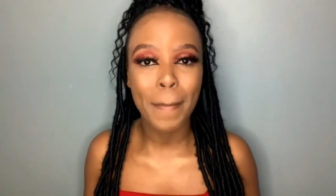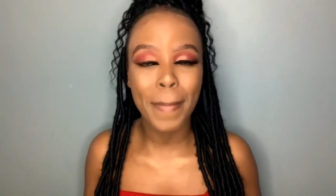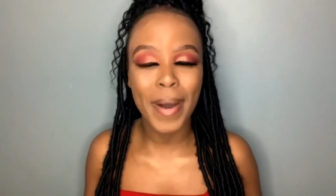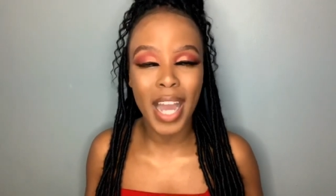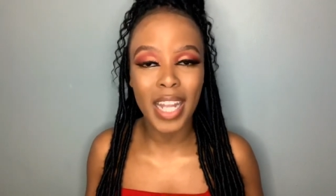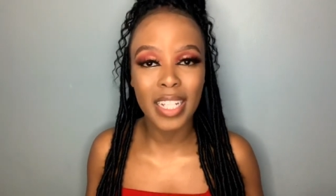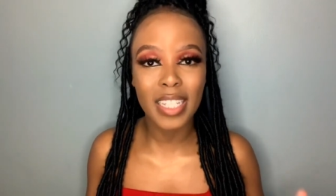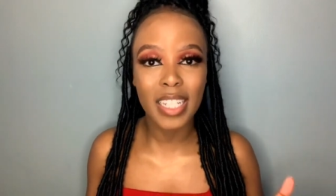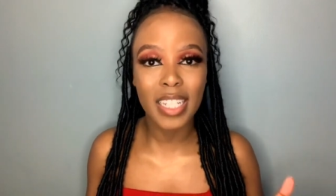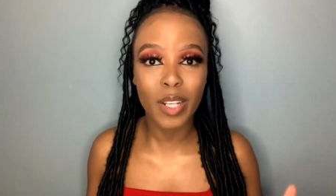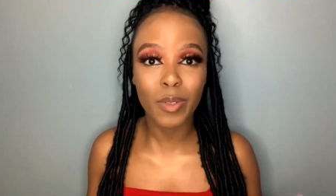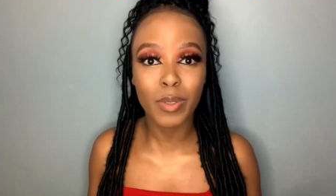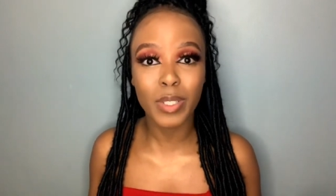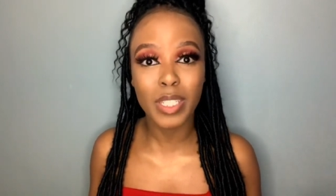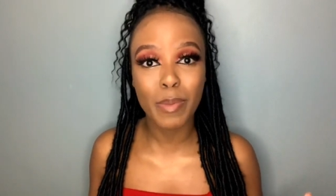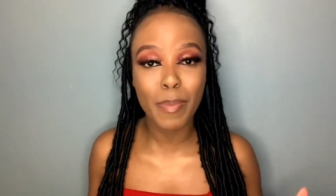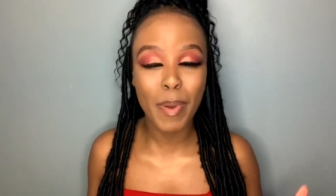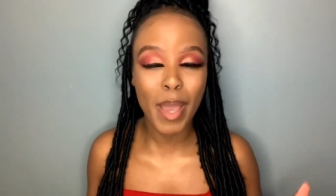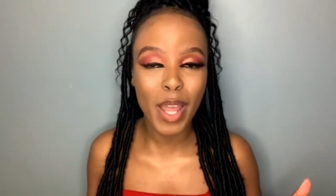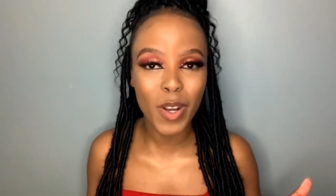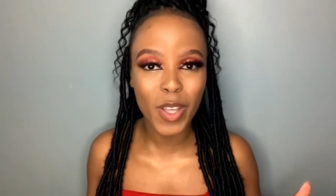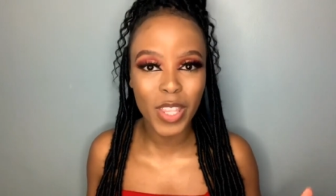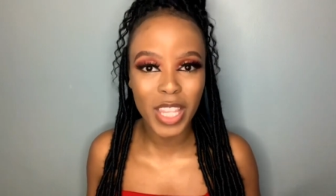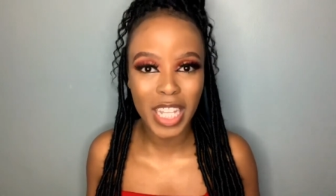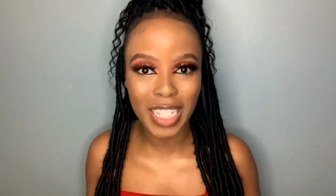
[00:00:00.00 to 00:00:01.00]
but it will
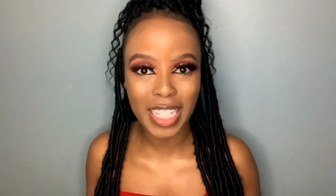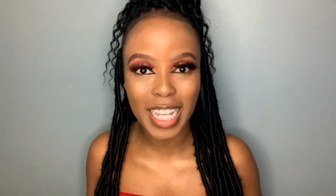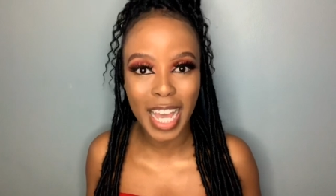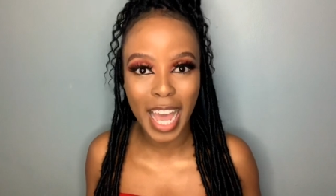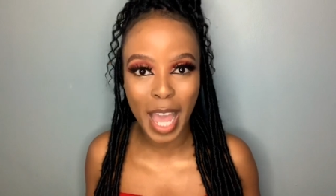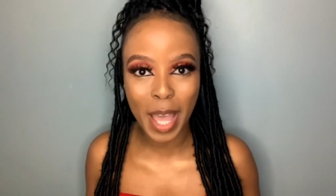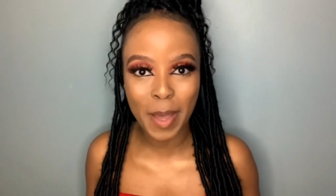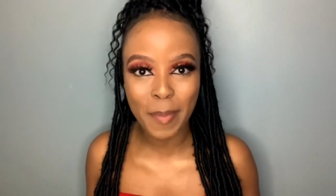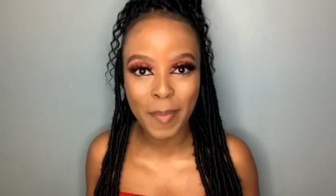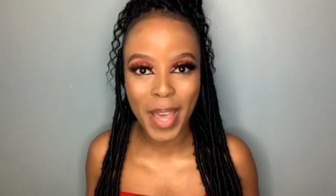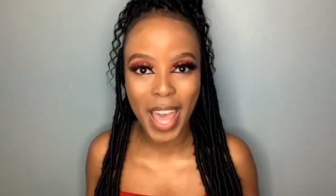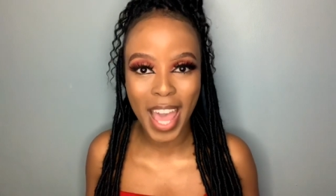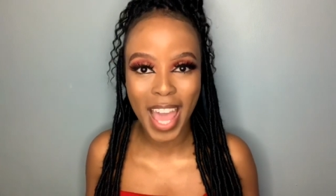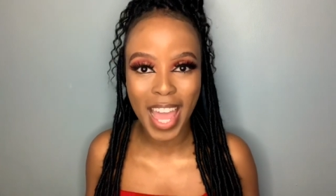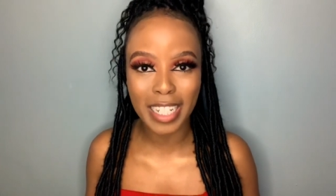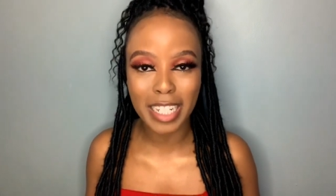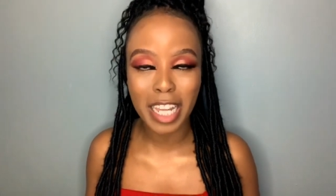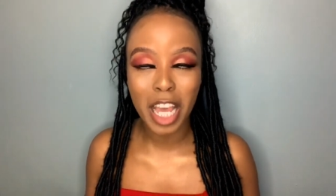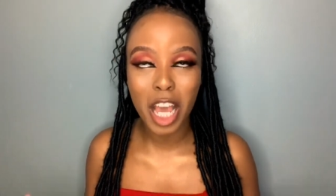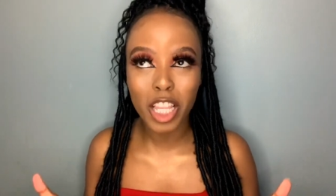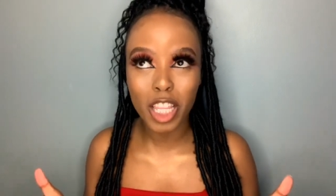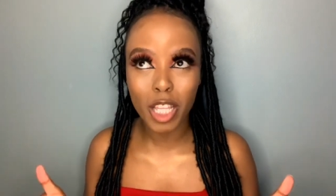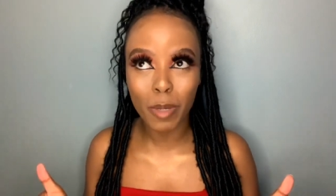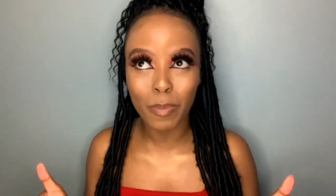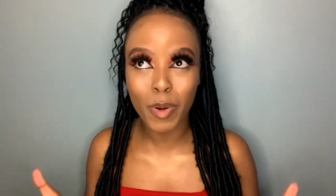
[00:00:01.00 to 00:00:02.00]
depend on the time
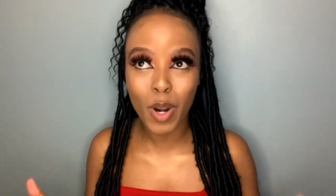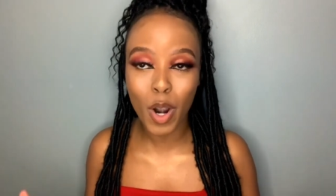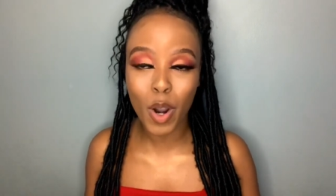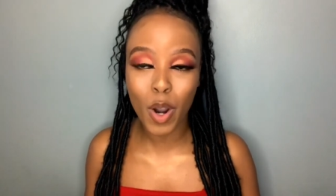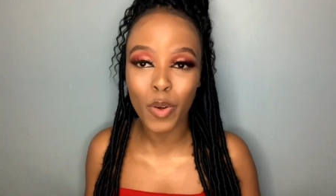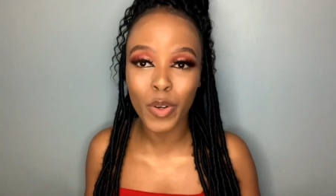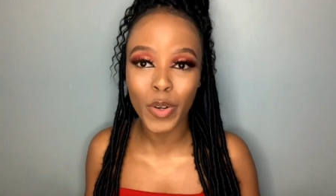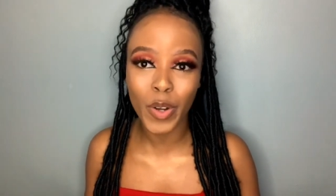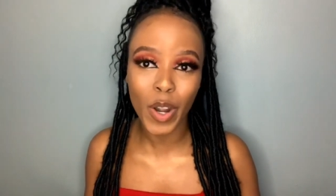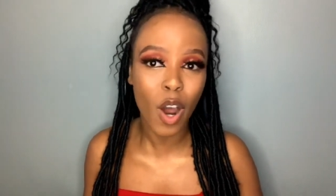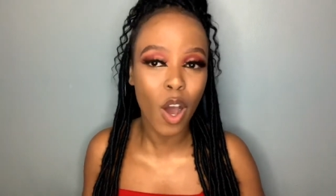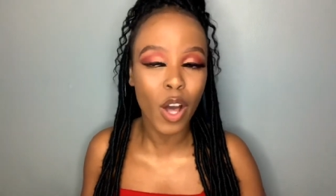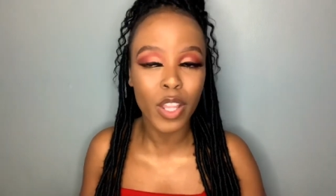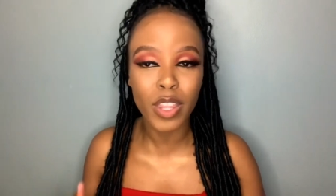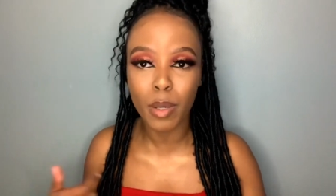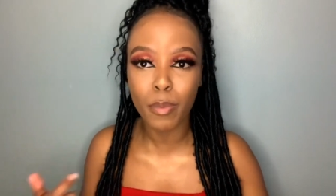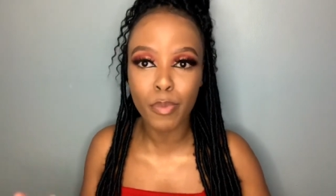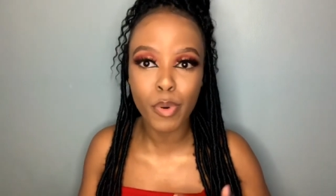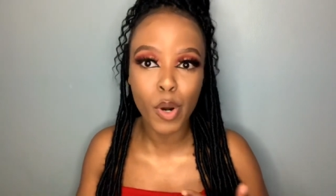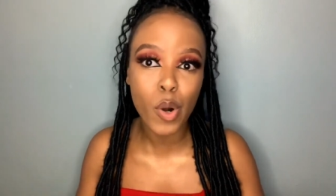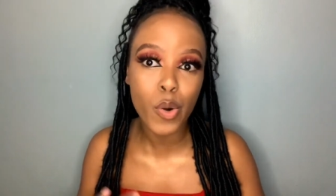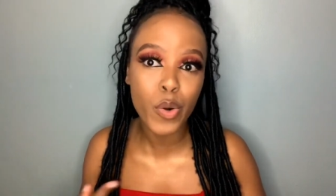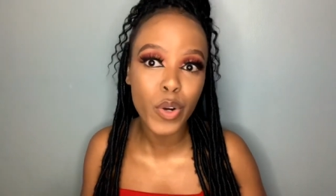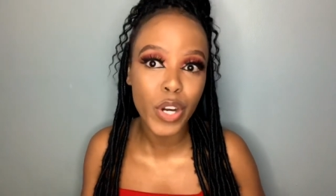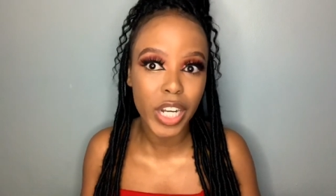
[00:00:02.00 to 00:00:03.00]
and the on the
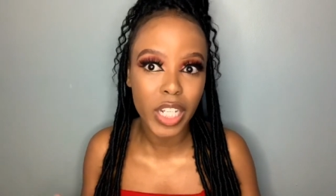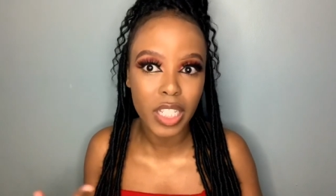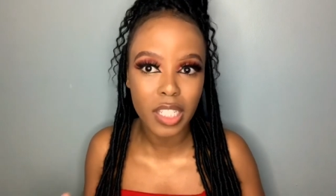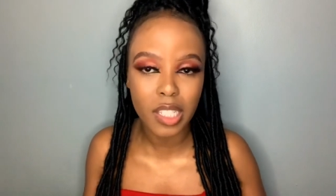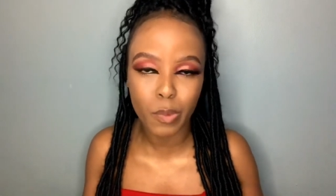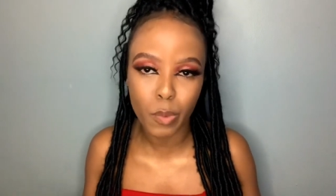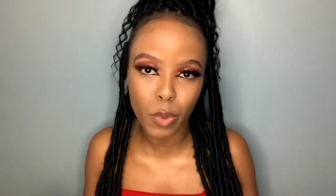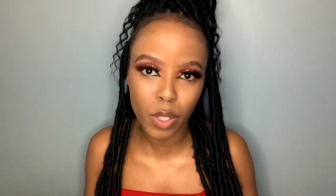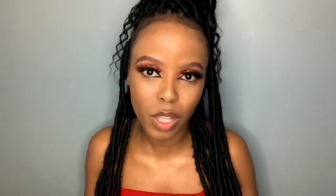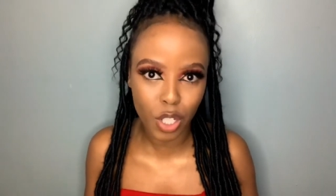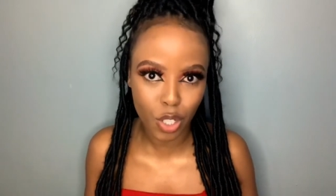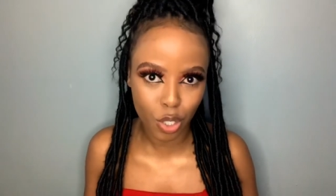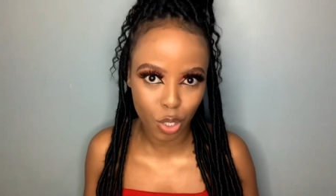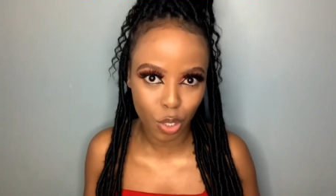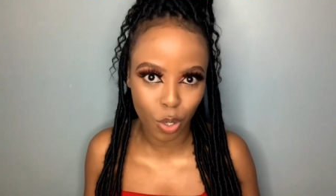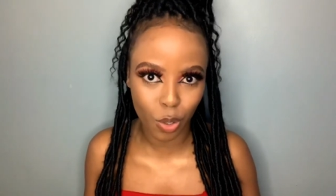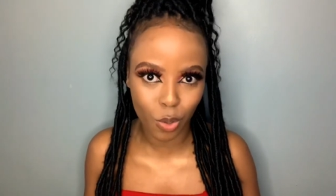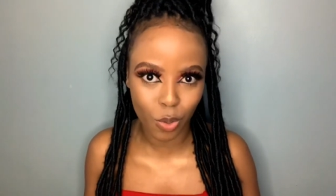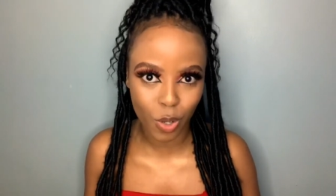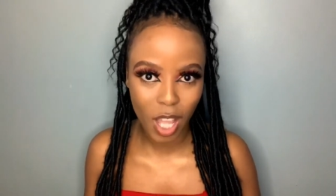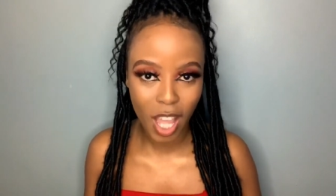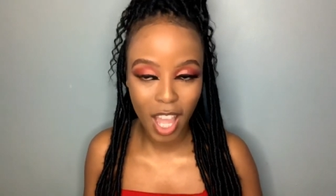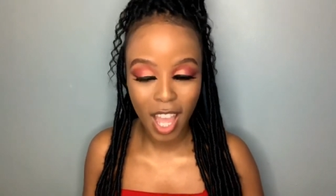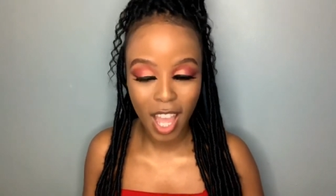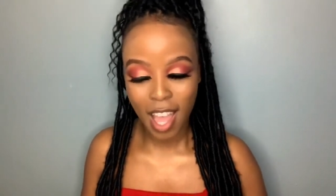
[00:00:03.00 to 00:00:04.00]
progress with the
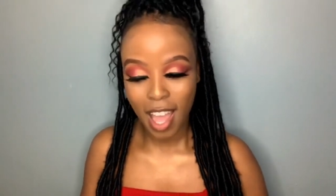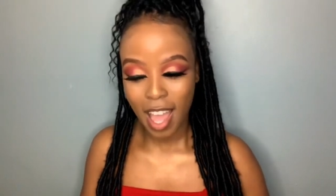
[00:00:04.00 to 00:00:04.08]
show